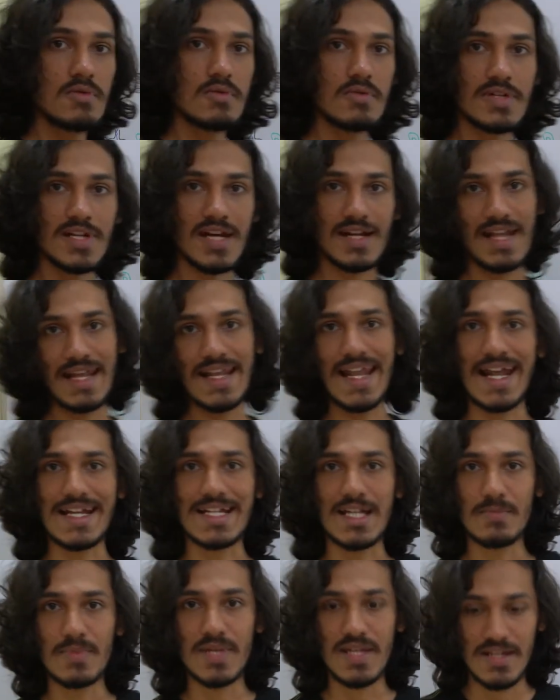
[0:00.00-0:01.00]
done
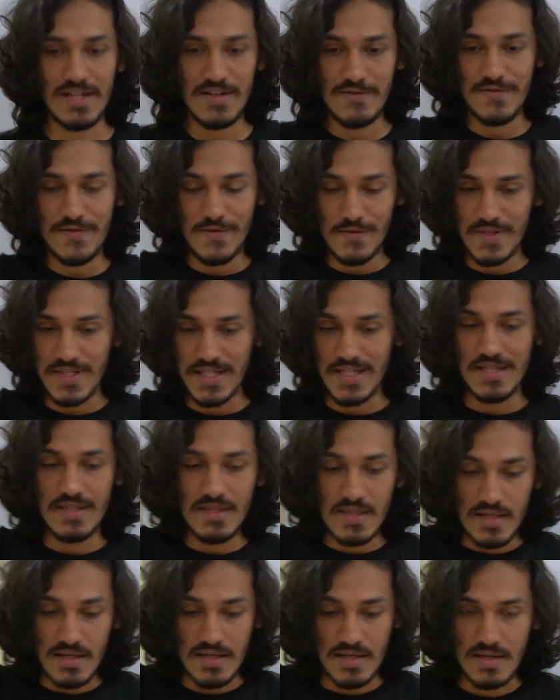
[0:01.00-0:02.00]
anatomy and if you've seen
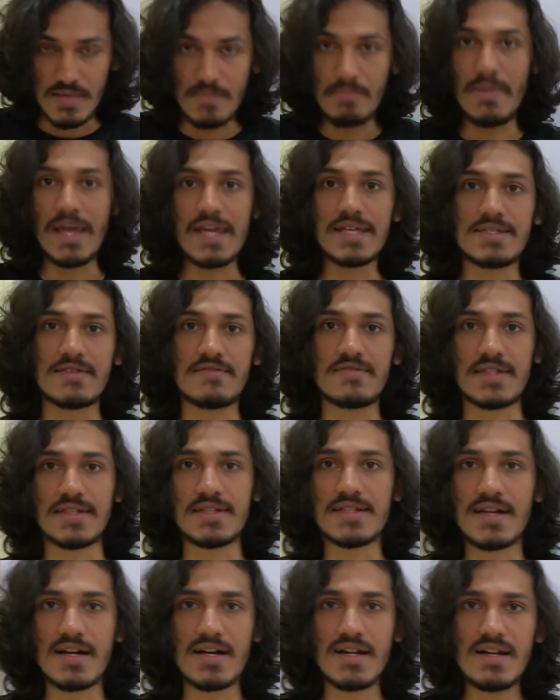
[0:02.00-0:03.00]
the base of the
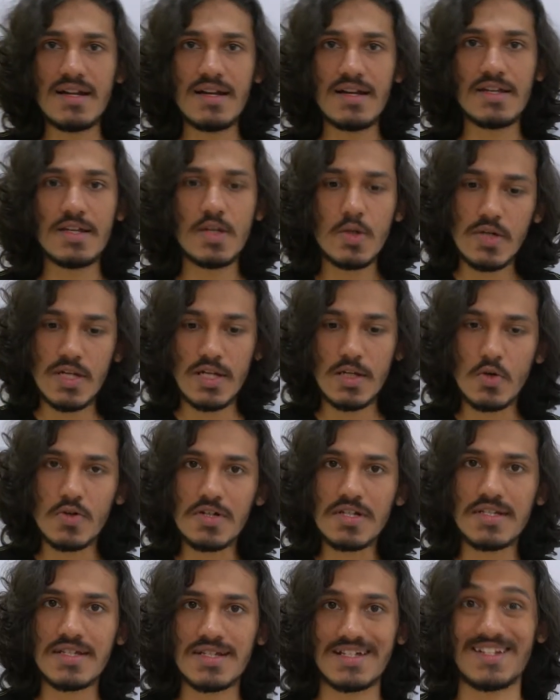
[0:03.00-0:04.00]
skull, you would have
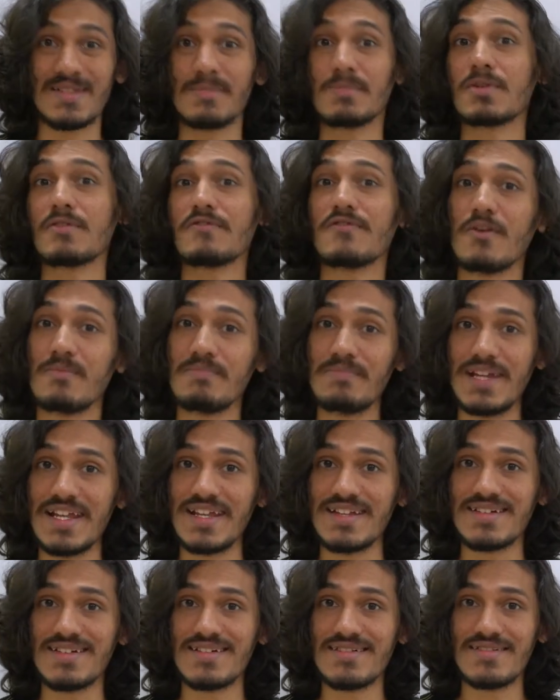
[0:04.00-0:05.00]
noticed the cribriform
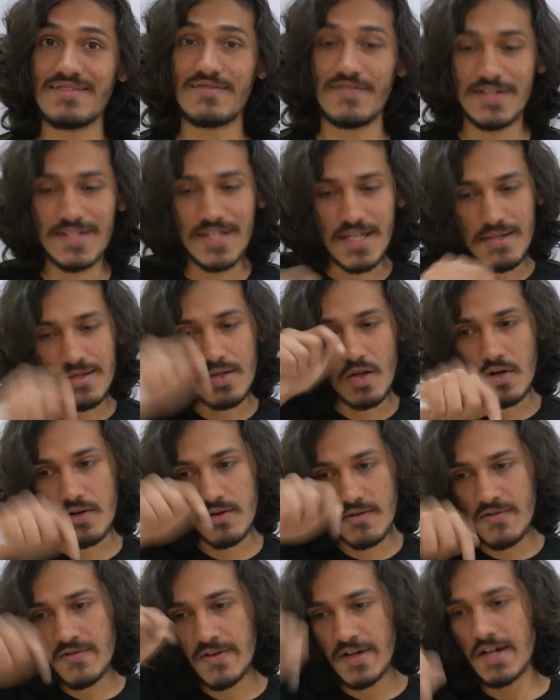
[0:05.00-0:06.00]
plate, which has a lot
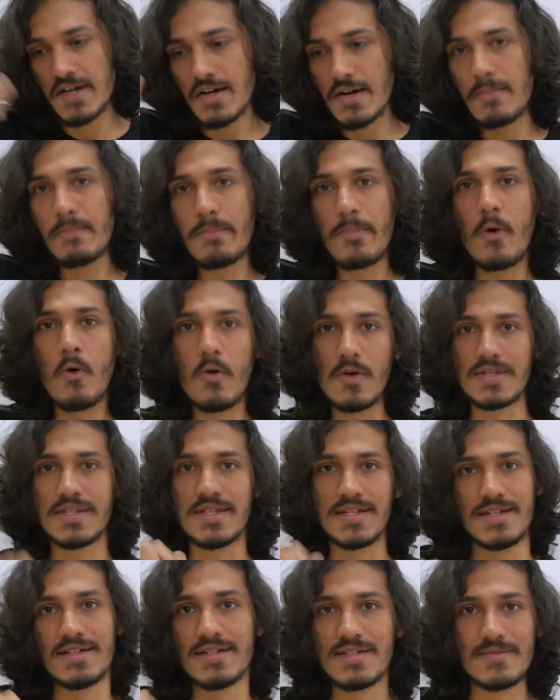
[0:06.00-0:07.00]
of pores
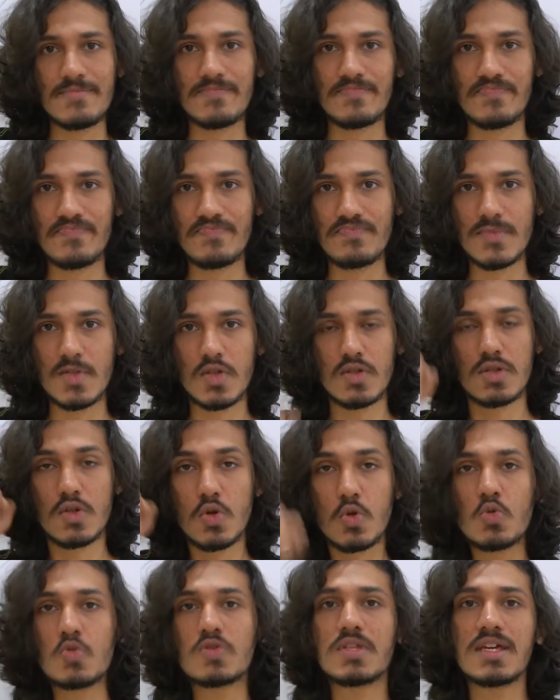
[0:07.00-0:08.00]
in it. So
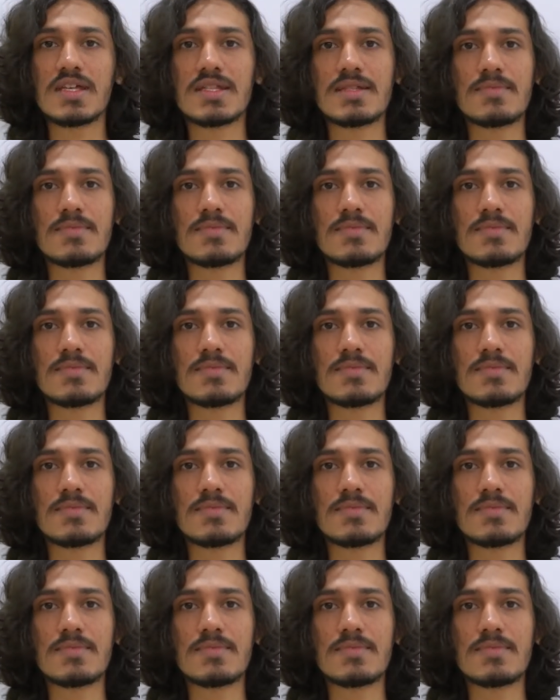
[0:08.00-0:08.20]
through these